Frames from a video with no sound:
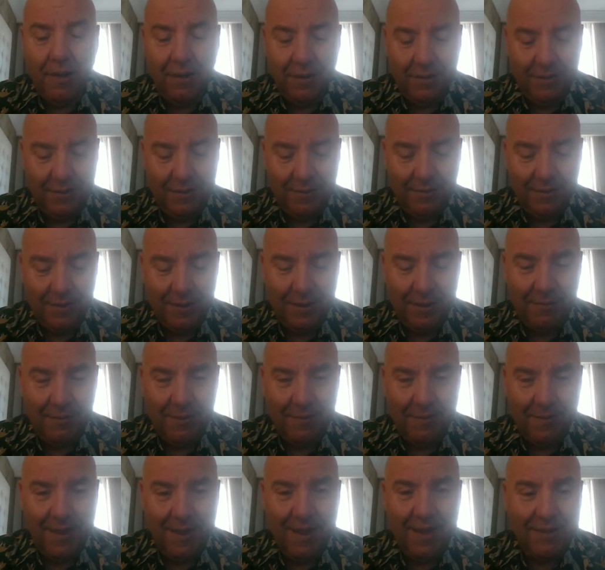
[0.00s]
part
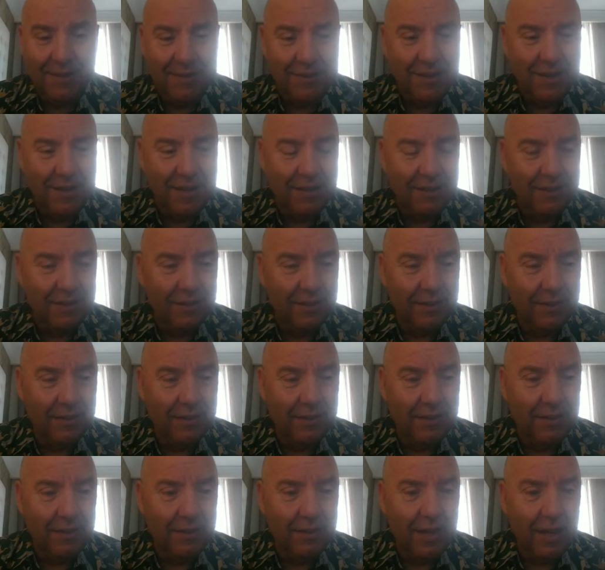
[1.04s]
about that is like
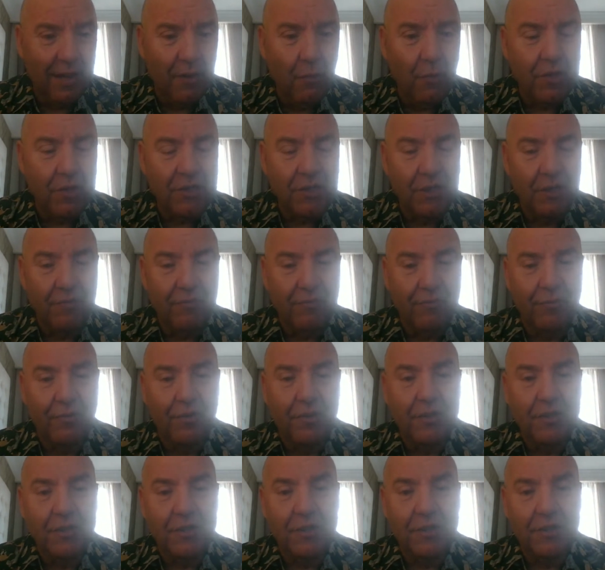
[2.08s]
I was the
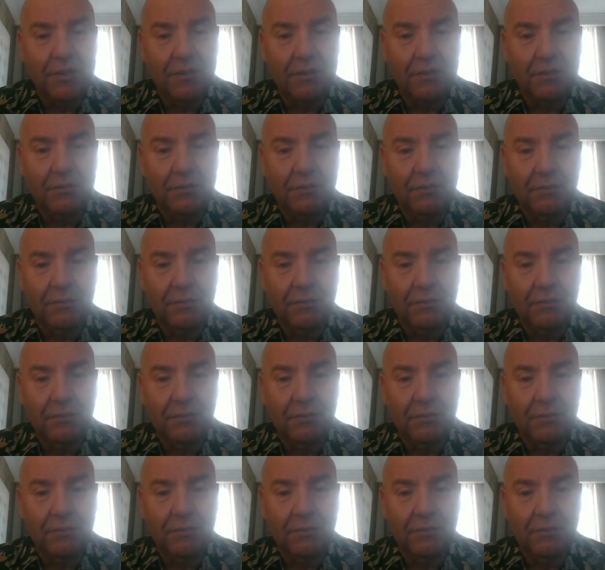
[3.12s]
first